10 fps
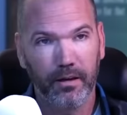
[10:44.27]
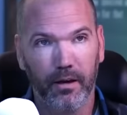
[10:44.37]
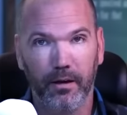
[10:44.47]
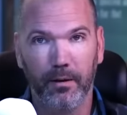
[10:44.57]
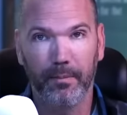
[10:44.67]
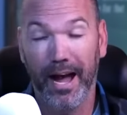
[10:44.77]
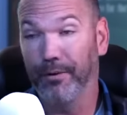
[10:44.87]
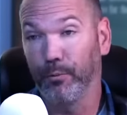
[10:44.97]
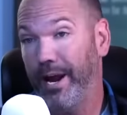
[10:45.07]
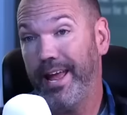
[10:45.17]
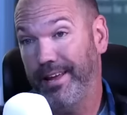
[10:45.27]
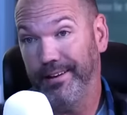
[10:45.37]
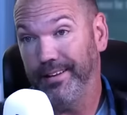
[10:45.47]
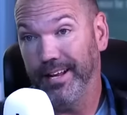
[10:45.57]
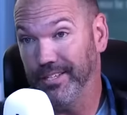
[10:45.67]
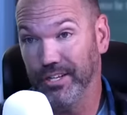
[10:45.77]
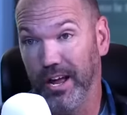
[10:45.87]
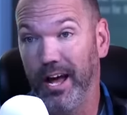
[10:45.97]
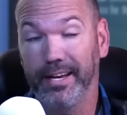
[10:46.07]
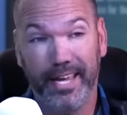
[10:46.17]
Iran is
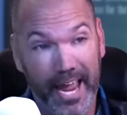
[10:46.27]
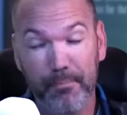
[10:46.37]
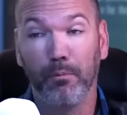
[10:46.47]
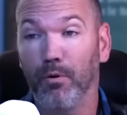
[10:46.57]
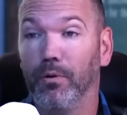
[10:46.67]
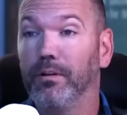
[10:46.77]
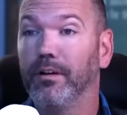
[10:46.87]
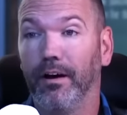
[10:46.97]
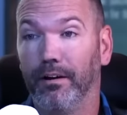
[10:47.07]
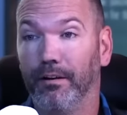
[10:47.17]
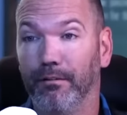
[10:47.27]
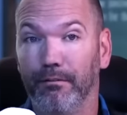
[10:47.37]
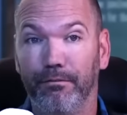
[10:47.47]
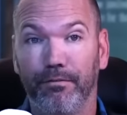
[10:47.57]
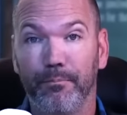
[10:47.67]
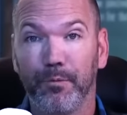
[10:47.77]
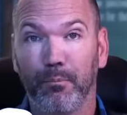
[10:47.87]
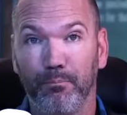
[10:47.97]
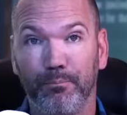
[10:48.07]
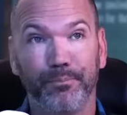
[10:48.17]
not capable of
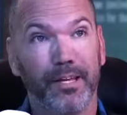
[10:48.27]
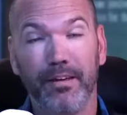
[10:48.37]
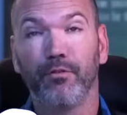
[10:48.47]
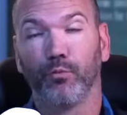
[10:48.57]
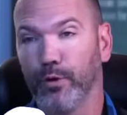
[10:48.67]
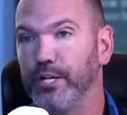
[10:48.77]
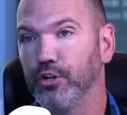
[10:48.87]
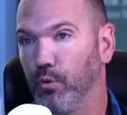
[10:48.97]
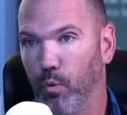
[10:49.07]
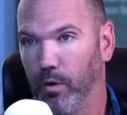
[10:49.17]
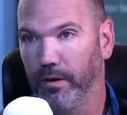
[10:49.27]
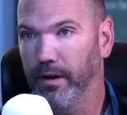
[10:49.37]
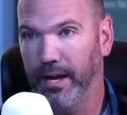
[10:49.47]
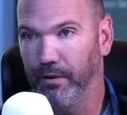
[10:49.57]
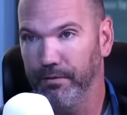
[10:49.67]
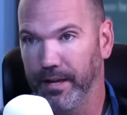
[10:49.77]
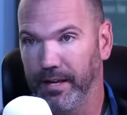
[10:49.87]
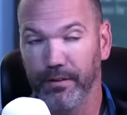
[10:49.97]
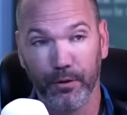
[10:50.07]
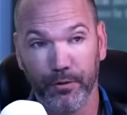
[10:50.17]
even regional war, I don't
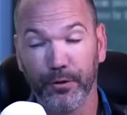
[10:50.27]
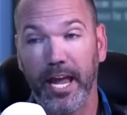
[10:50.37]
think. They're